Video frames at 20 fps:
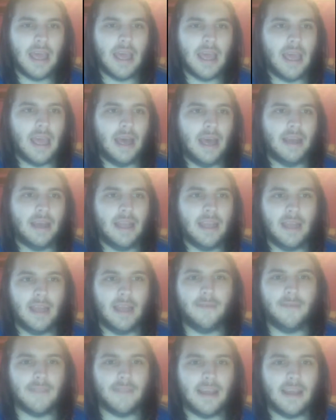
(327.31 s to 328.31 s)
And
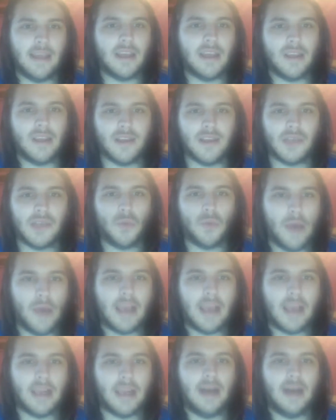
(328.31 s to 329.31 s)
if Lincoln just
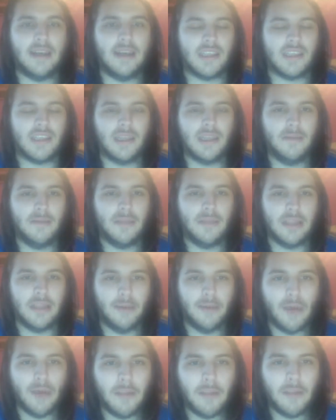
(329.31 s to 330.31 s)
recognized them, then
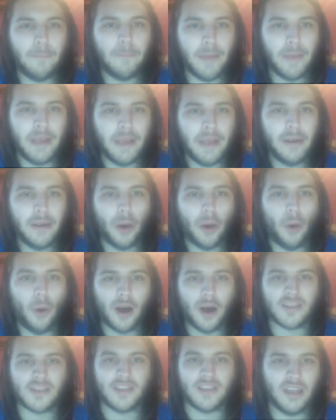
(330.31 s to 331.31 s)
there would have been no
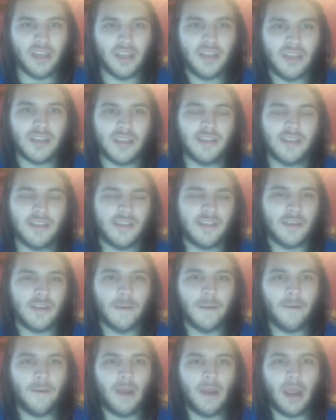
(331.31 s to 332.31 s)
hostilities.
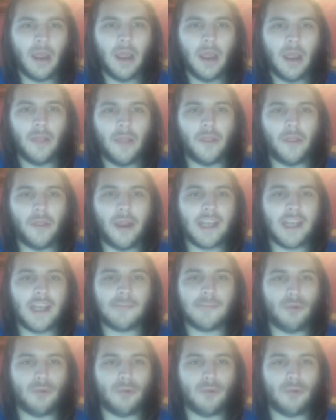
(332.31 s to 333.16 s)
The next